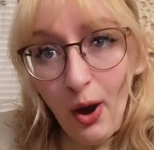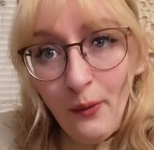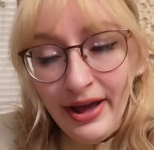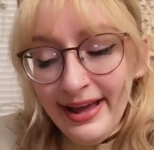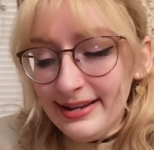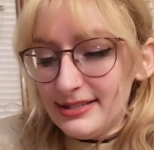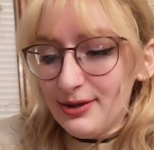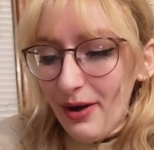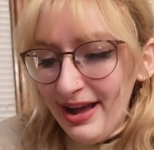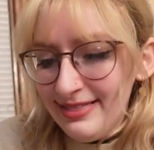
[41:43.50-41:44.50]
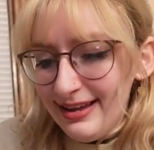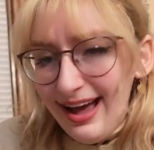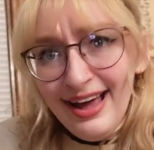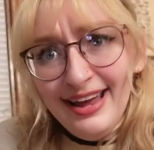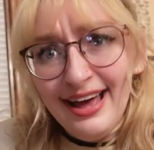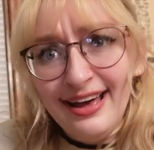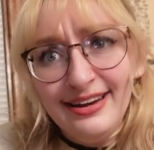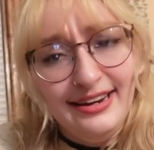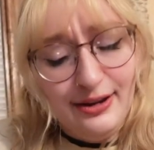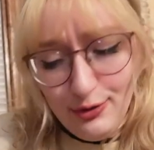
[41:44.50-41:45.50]
Okay, so I think I had
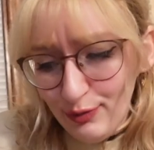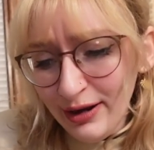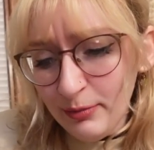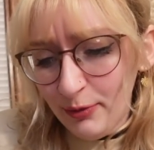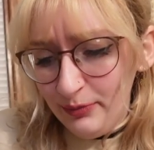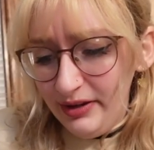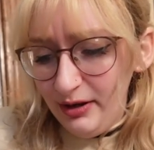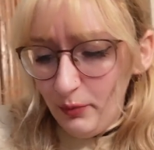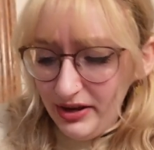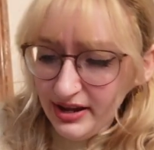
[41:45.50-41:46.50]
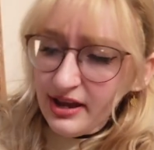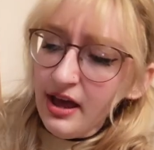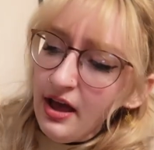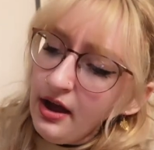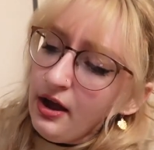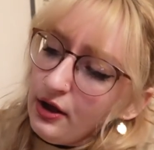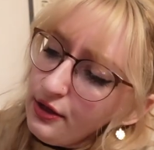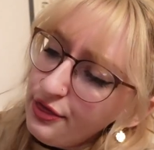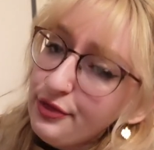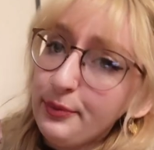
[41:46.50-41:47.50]
an incredible reading week.
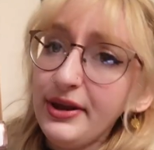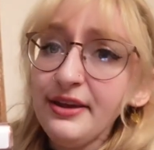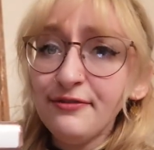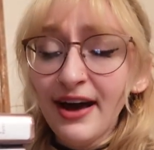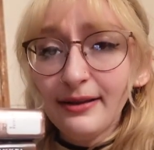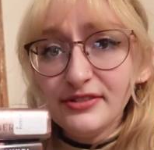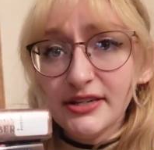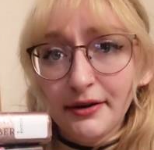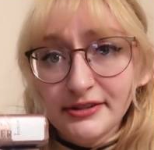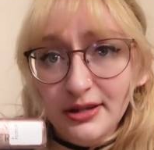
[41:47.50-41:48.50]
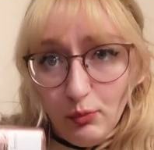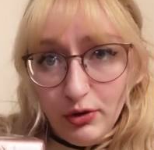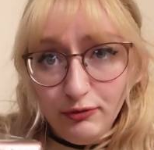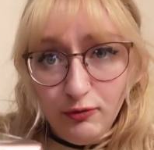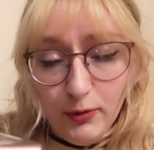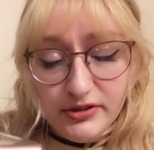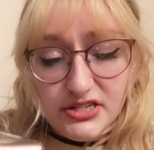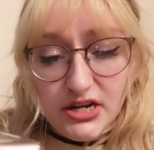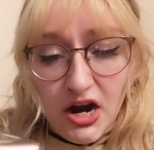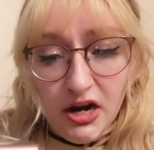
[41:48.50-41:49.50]
Three five stars and one four
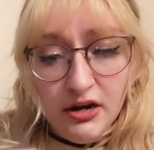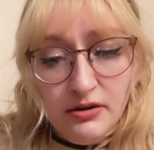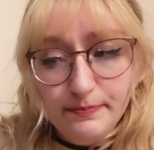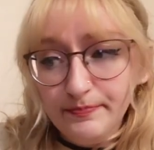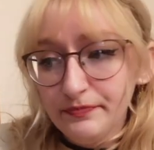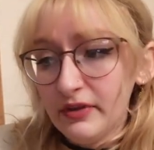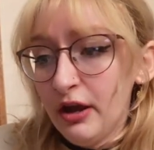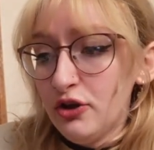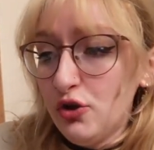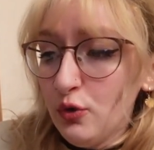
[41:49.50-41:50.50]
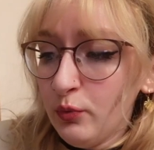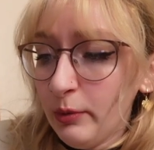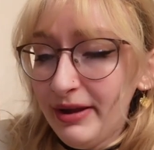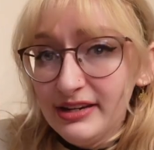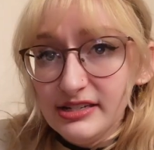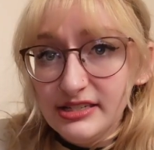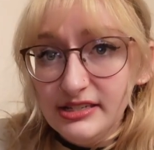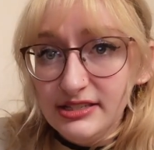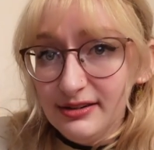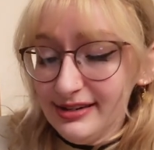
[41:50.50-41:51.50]
star. A new romantasy
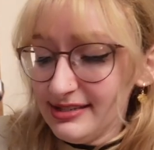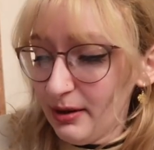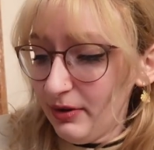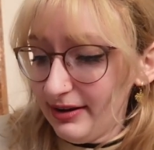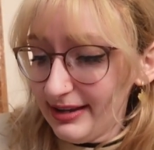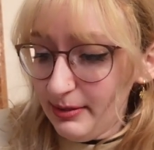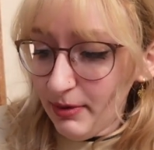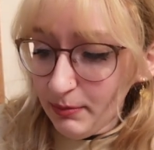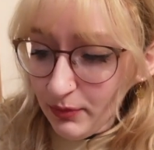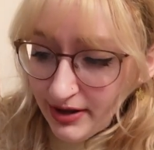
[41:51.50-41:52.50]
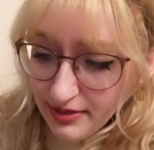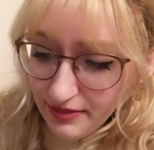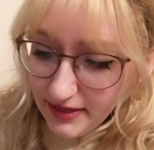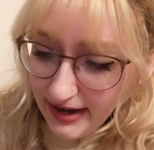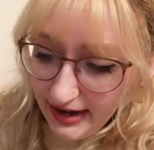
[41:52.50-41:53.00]
series I wanna keep up with.